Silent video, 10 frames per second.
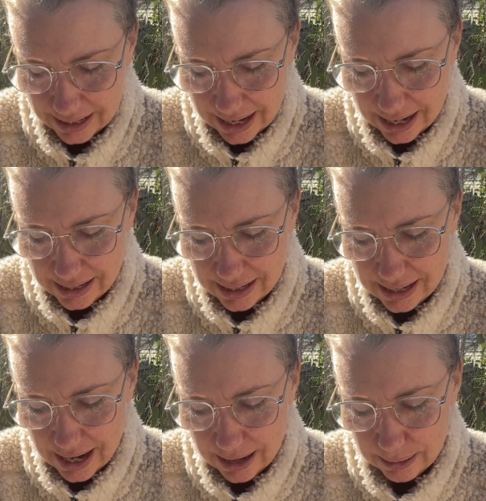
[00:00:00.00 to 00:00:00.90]
And
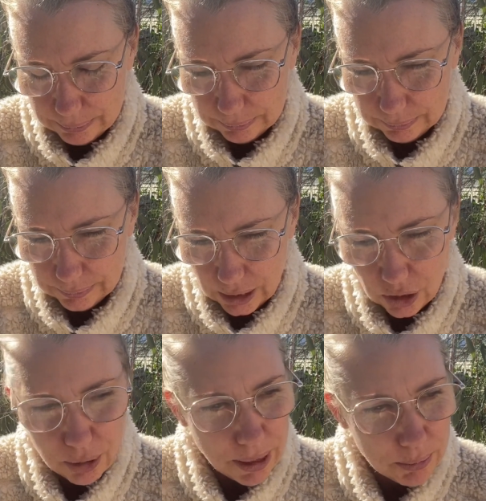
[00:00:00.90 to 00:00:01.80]
um, a
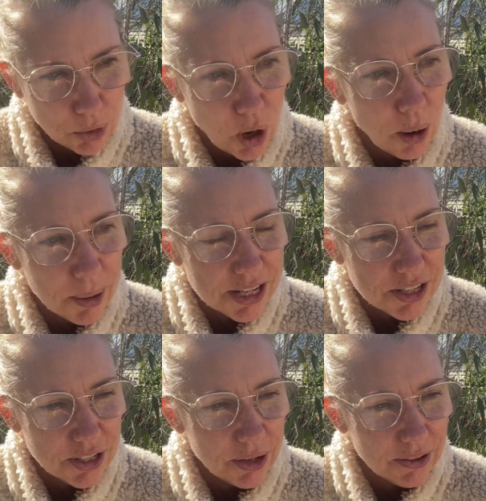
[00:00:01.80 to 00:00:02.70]
lot of people comment,
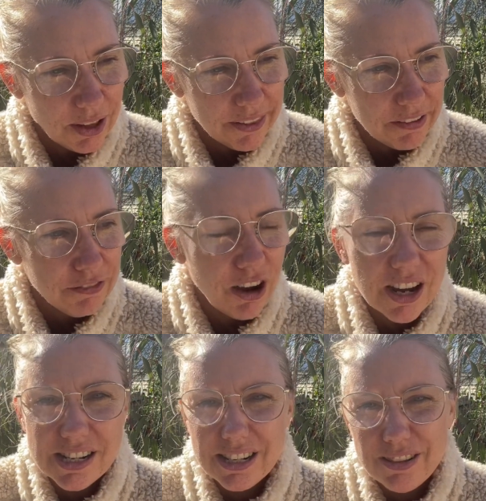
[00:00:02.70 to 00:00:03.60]
you know, like they
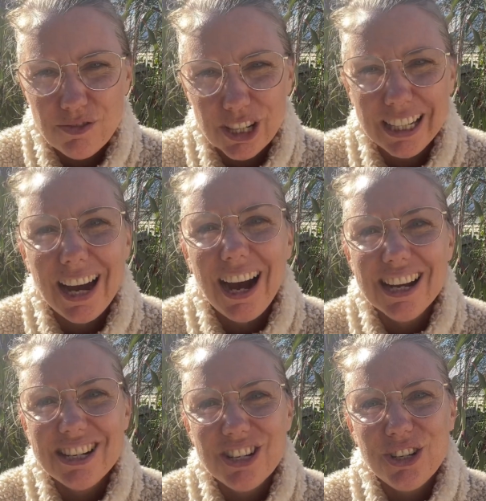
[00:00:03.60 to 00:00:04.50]
find it really
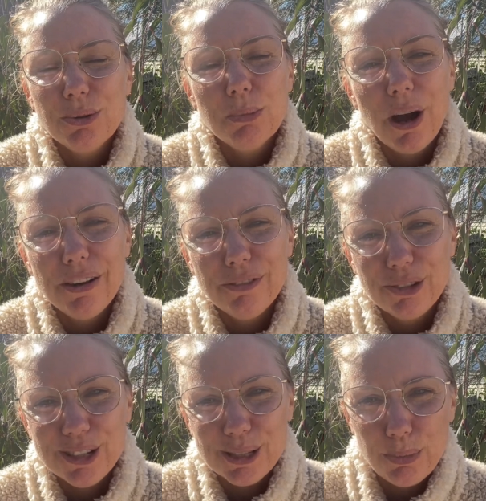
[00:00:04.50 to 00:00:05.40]
hard to do a
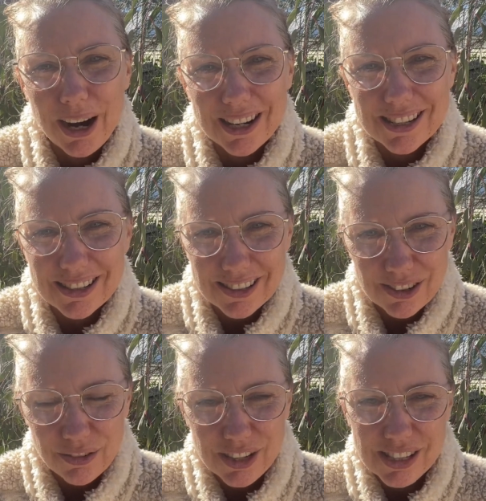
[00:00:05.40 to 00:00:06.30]
mindfulness practice sort
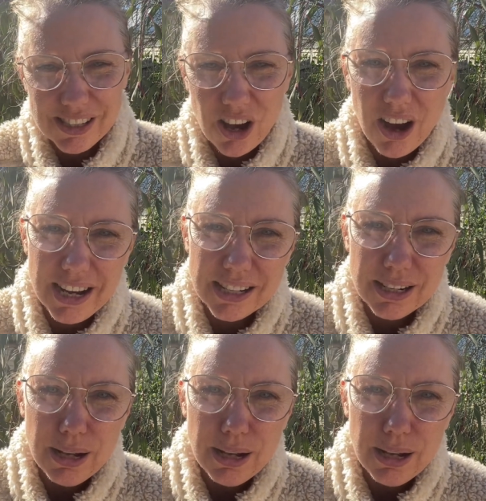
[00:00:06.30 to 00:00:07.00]
of inside.